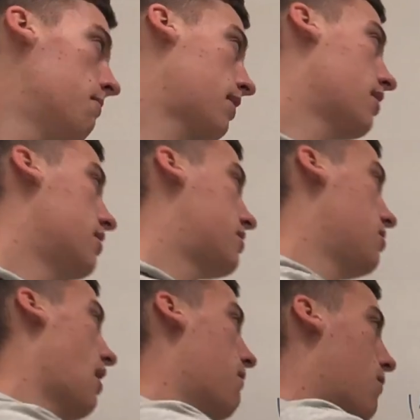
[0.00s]
because
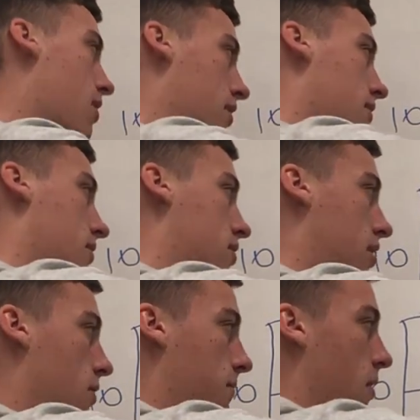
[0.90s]
you have one to
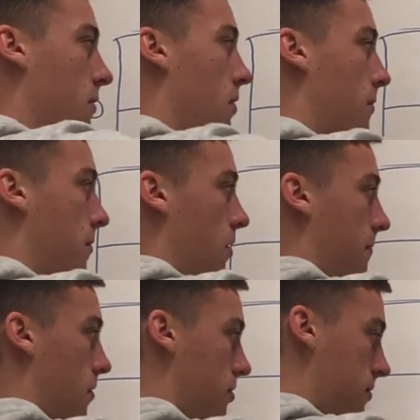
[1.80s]
go front row for the
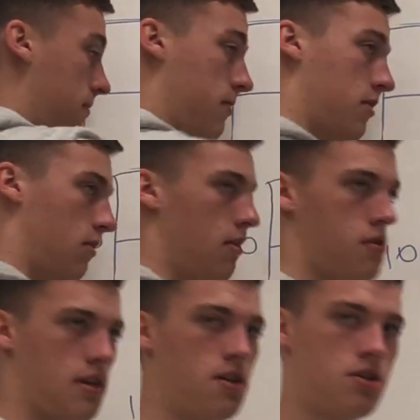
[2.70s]
first 3
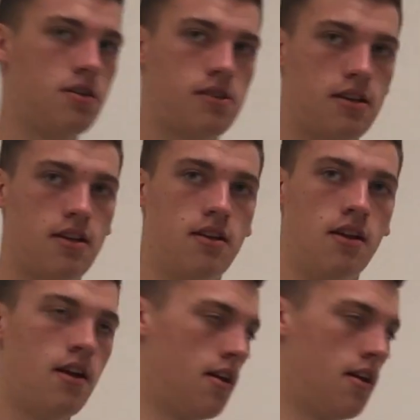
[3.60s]
rotations, and then